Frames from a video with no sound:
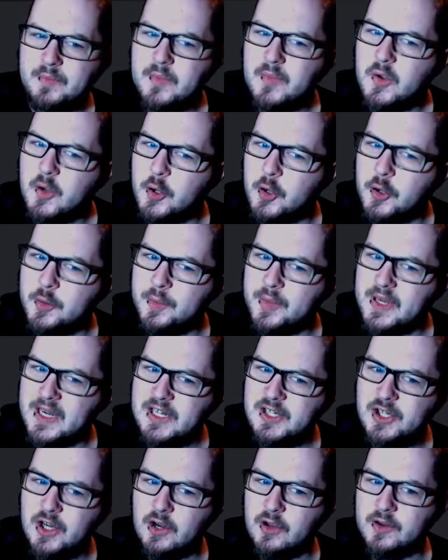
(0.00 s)
Could
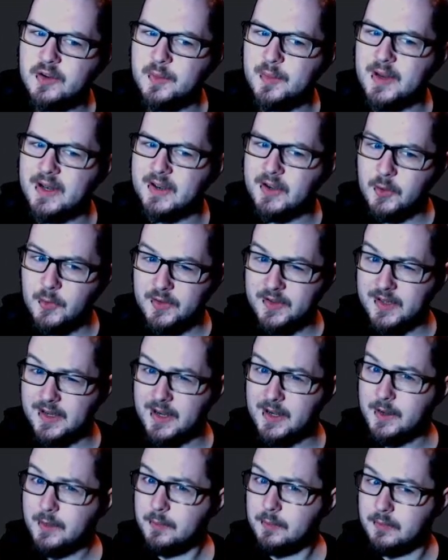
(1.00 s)
potentially look to build a new
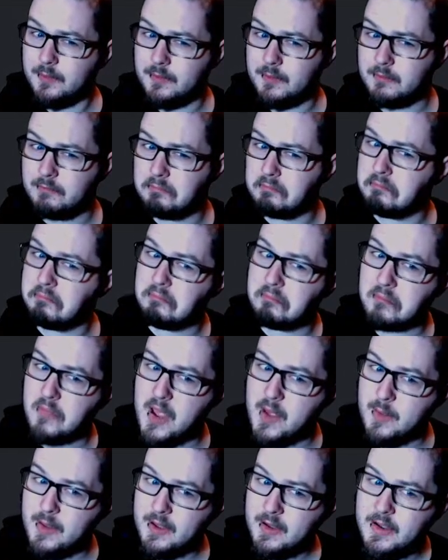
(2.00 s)
stadium,
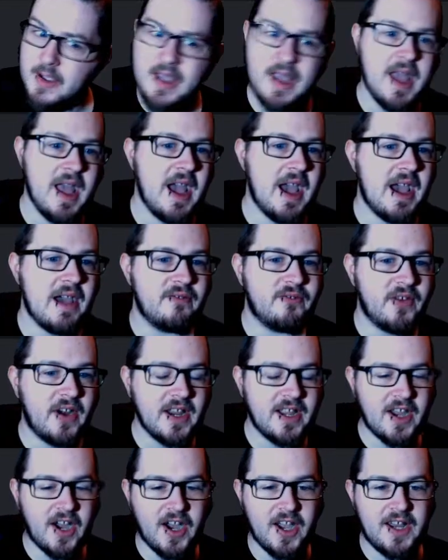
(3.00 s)
maybe. Frank
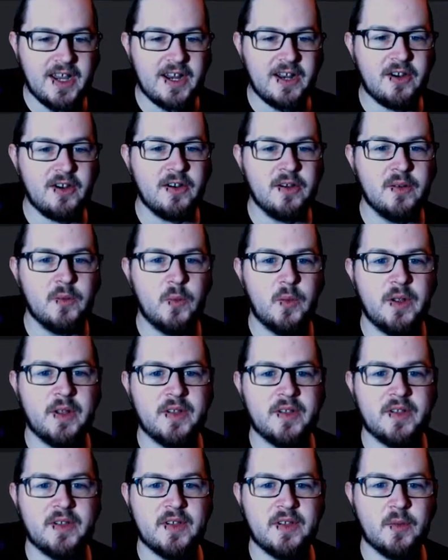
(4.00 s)
Eigler
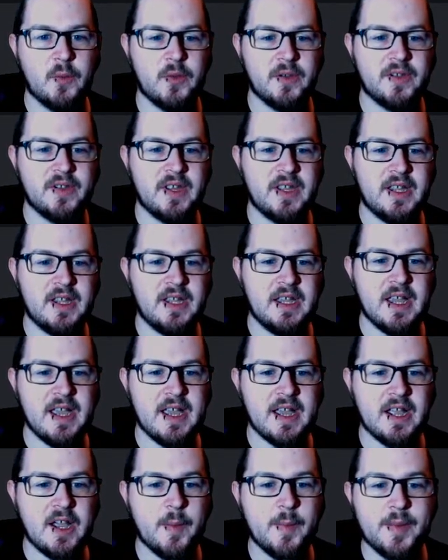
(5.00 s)
was the
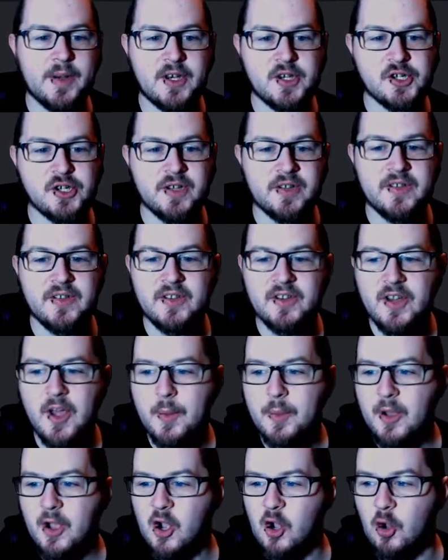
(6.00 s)
competition's top
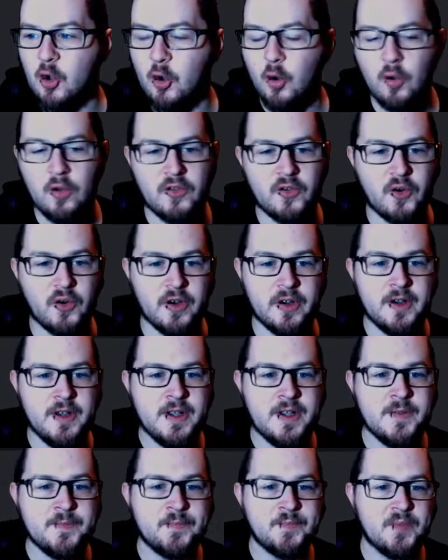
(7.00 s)
goal scorer
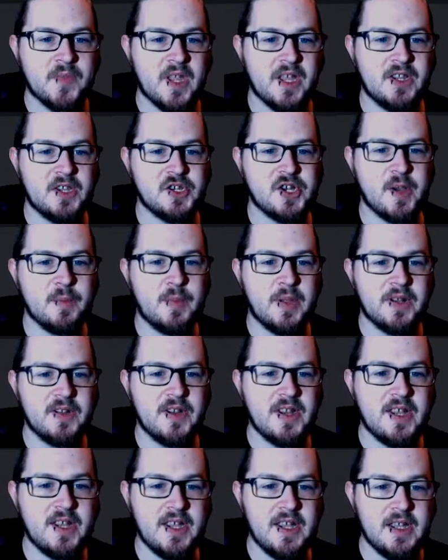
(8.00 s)
in the Champions
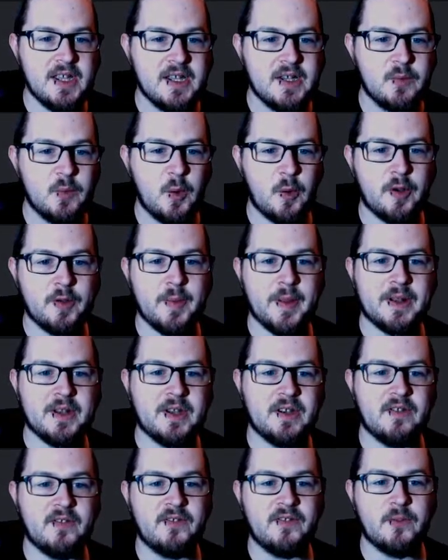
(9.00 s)
League. We were expected to
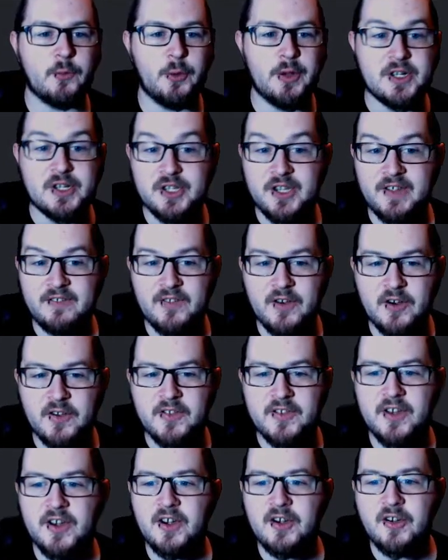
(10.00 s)
reach the
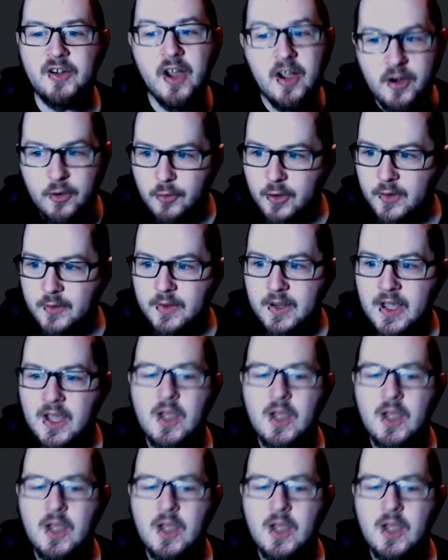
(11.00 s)
first knockout round.